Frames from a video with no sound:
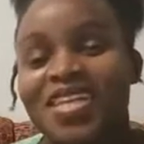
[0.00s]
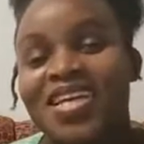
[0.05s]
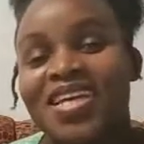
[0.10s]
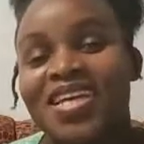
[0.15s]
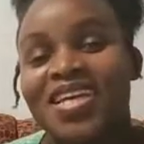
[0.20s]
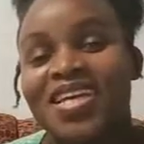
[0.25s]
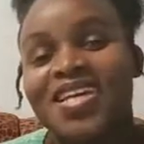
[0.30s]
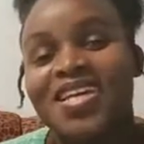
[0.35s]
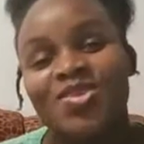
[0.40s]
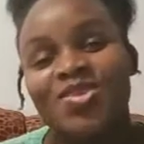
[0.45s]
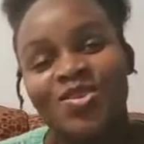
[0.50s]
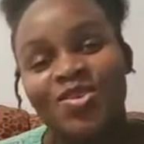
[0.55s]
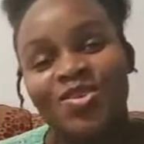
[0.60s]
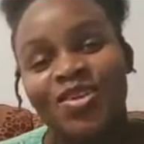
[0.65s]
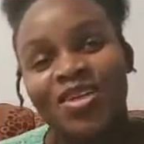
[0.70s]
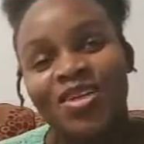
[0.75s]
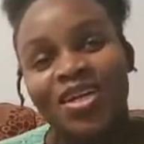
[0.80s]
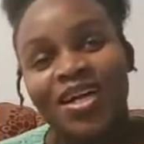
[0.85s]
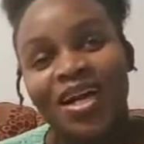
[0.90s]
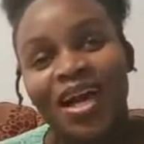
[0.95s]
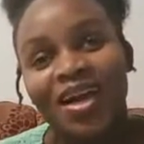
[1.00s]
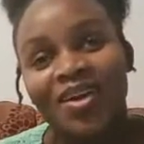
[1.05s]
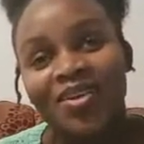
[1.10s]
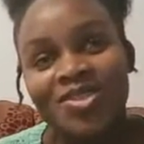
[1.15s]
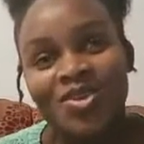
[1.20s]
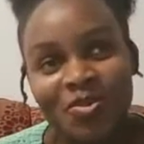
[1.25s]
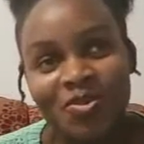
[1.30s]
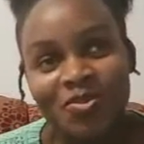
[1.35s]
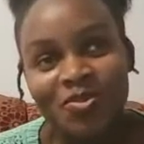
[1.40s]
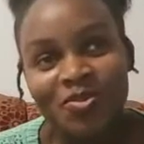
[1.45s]
So I was
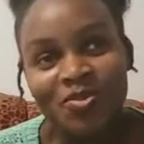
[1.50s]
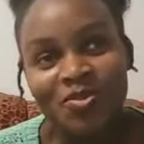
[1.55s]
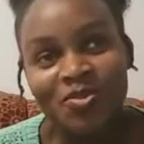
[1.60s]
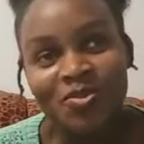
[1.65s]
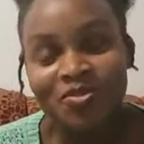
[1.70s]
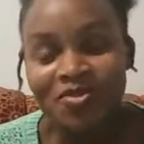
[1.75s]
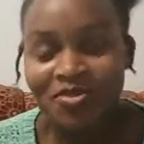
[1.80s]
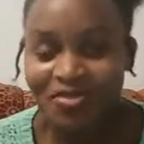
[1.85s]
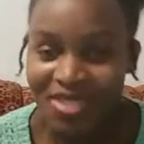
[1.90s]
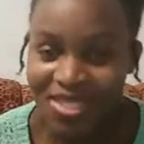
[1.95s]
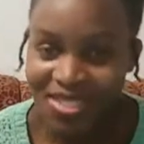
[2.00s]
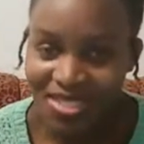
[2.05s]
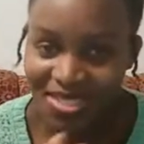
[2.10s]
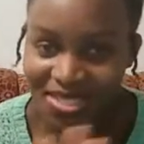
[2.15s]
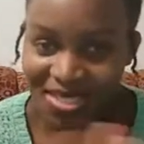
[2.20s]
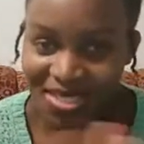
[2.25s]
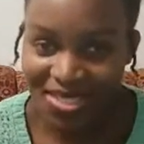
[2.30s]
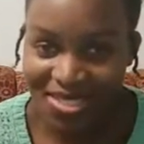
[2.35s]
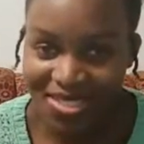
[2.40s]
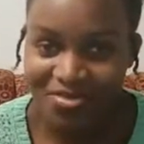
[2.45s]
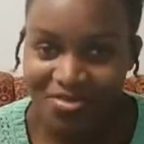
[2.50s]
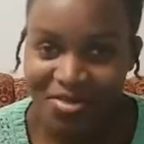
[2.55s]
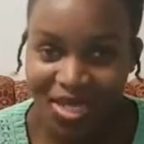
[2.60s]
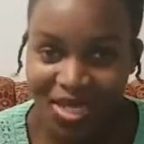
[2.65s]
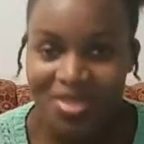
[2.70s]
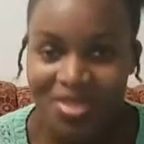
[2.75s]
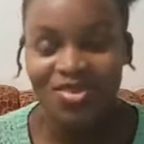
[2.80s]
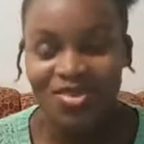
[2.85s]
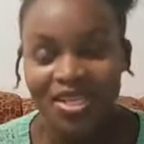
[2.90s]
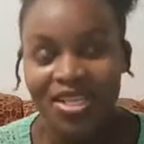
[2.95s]
home. This is my labor
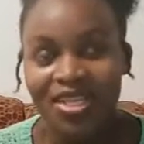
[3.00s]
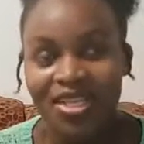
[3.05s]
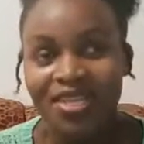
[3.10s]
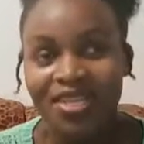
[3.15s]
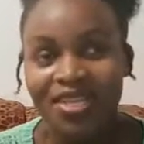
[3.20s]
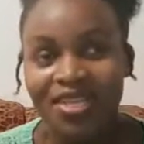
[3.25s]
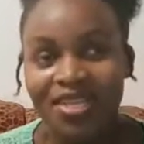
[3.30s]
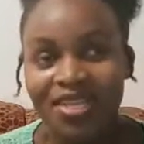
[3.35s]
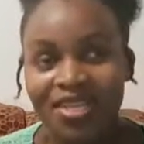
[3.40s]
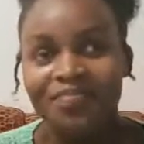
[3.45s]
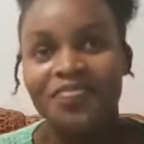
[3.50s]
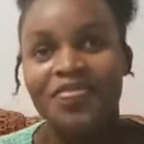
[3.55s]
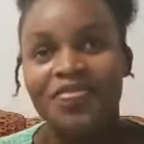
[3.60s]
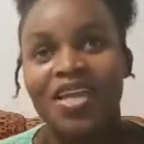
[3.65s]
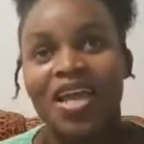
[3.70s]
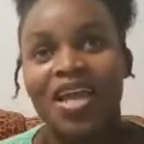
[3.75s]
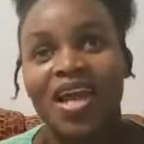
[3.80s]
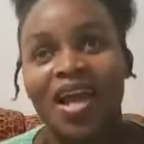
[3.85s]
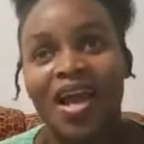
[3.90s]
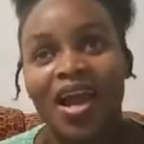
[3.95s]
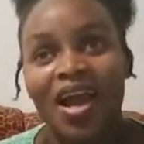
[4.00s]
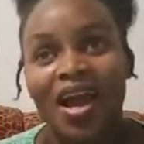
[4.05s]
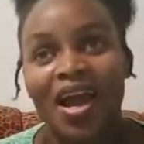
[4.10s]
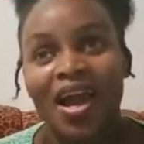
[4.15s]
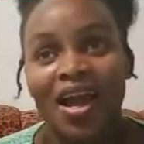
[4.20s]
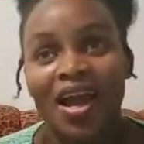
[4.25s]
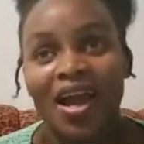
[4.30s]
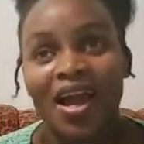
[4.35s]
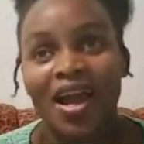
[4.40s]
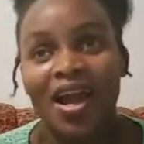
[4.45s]
story. I was
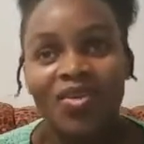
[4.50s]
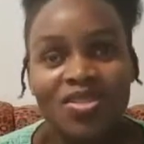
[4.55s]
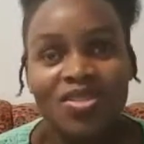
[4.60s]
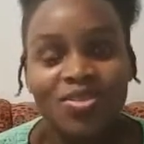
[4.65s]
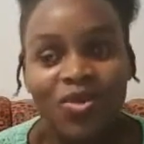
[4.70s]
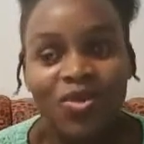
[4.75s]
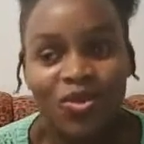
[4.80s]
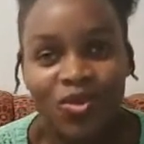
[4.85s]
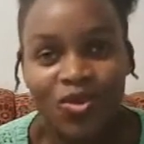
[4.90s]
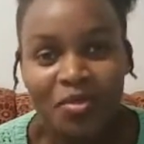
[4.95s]
home.